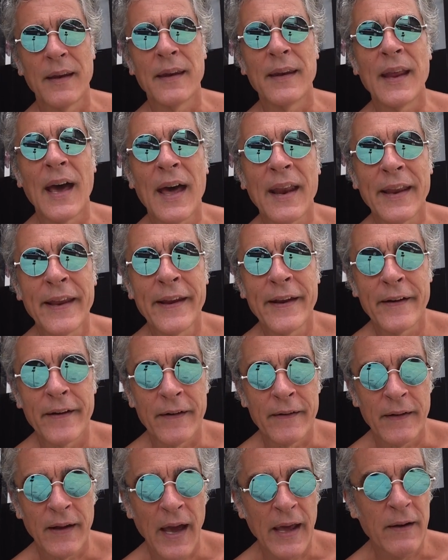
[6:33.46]
Not here.
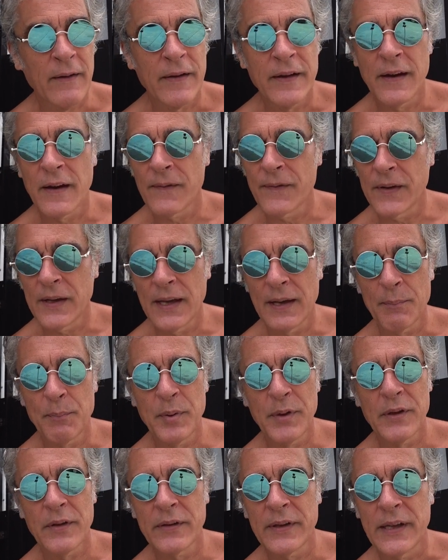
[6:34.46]
I don't care if you got
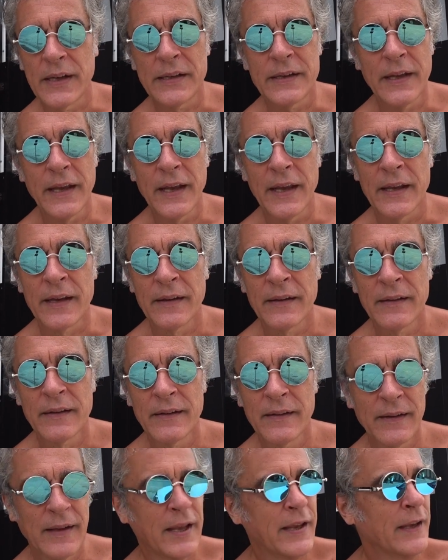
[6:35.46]
PLDT,
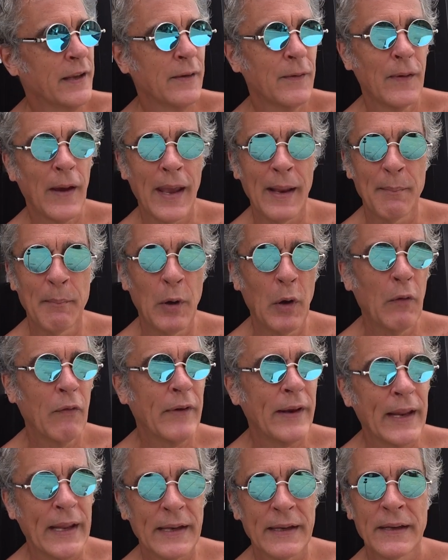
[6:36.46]
you ain't
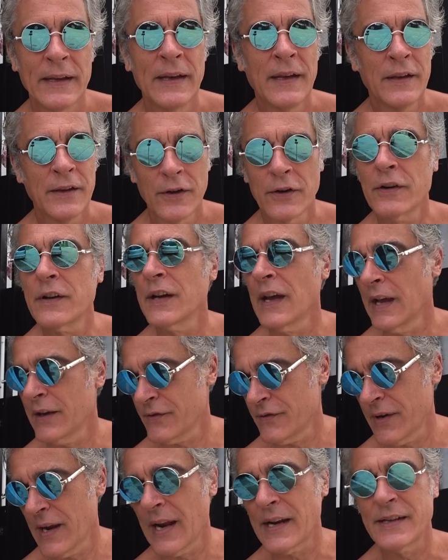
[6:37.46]
moving it. Your
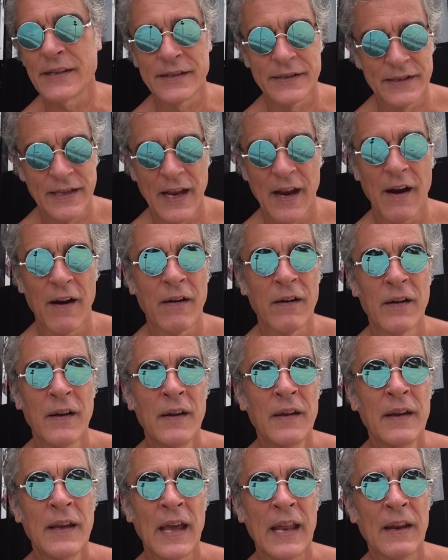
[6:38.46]
contract is there.
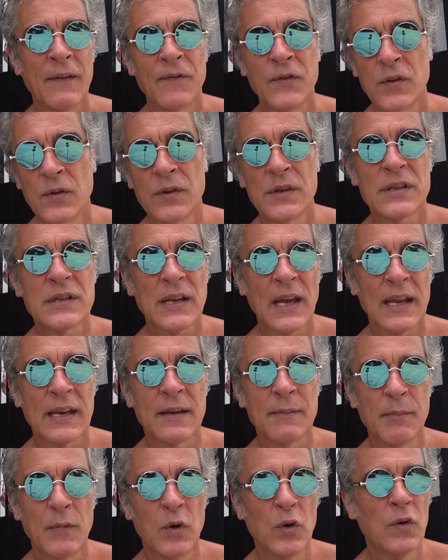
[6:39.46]
And if you decide
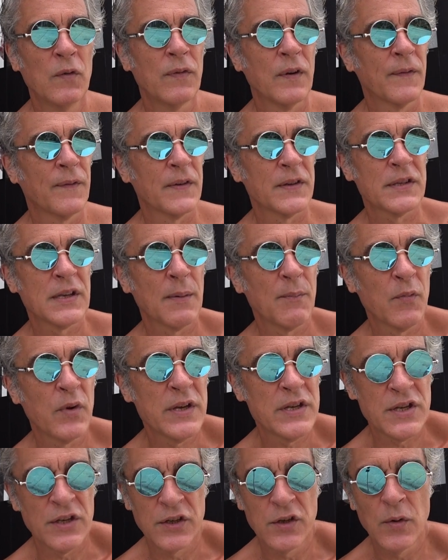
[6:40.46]
to move, or for some
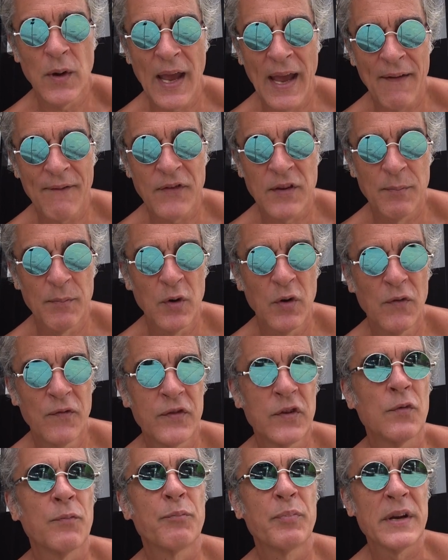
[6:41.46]
reason you have to move,
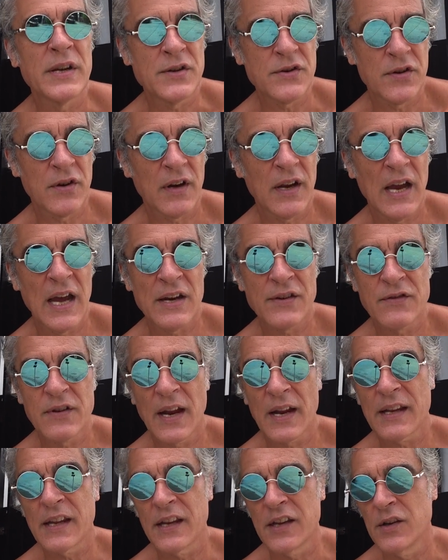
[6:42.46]
you've breached your
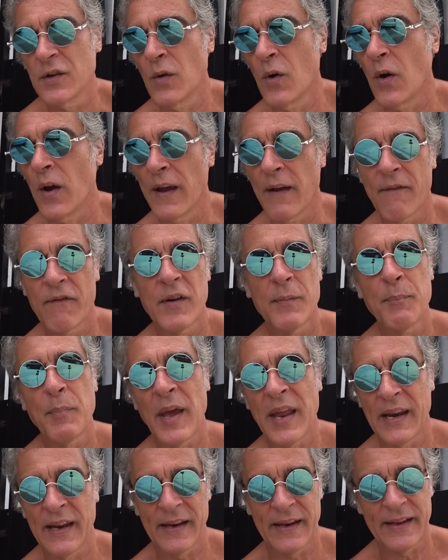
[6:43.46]
contract, and you owe every
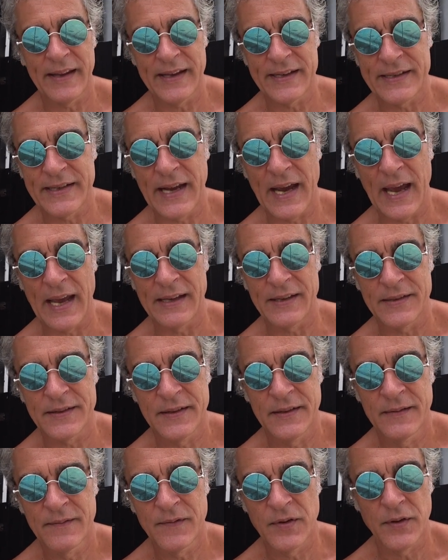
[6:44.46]
penny to these guys
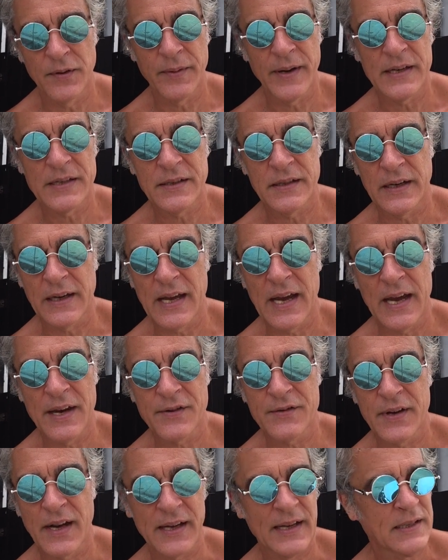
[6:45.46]
for the rest of the
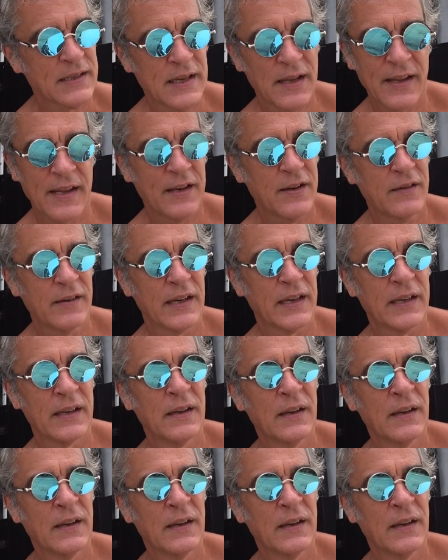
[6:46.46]
contract. That's how they do it.